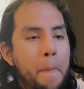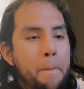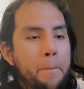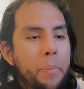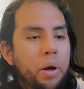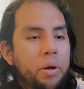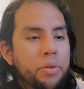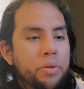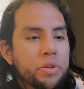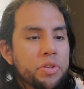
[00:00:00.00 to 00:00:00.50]

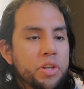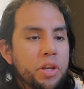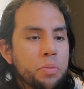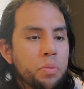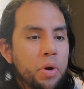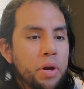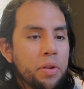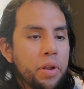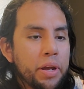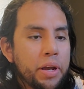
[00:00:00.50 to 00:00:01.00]
But the same
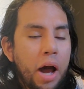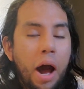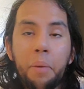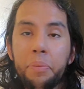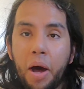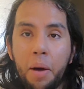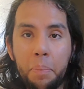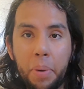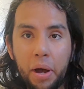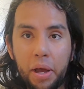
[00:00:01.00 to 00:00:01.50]
way, like, I'm
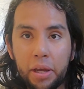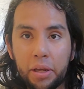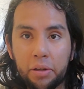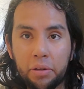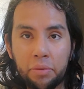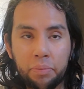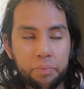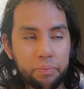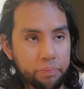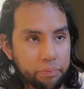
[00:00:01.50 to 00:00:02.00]
not
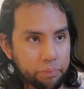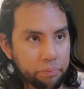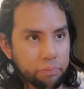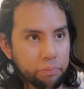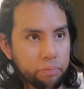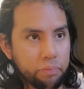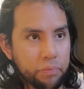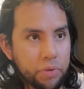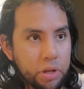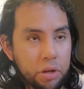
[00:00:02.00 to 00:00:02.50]
buying
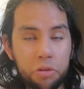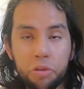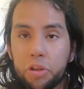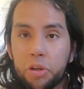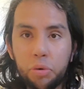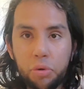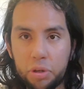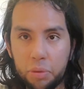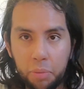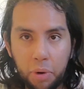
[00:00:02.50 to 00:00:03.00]

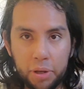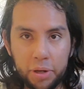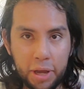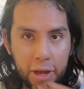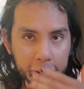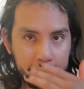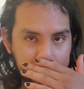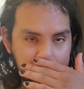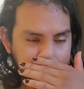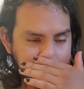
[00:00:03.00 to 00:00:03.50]
Ethereum right now.